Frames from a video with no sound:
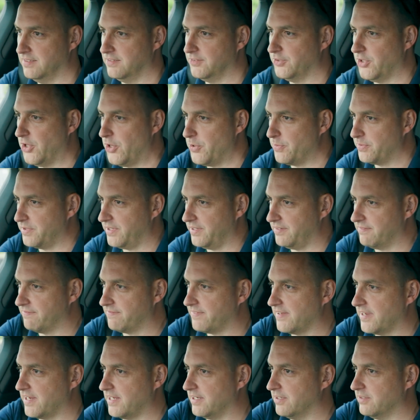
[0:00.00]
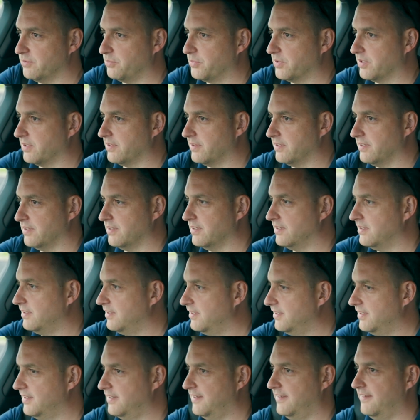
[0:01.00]
Now we need to find where the
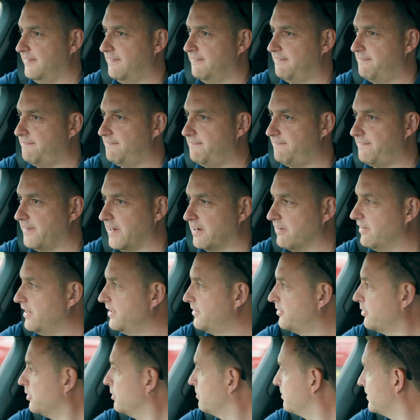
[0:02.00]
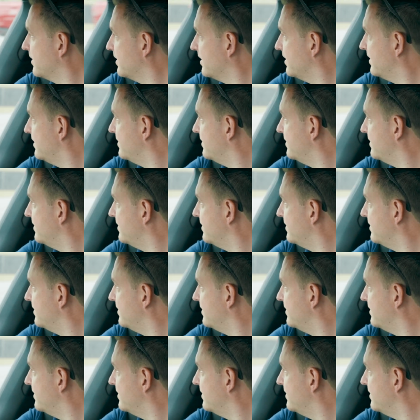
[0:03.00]
ferry terminal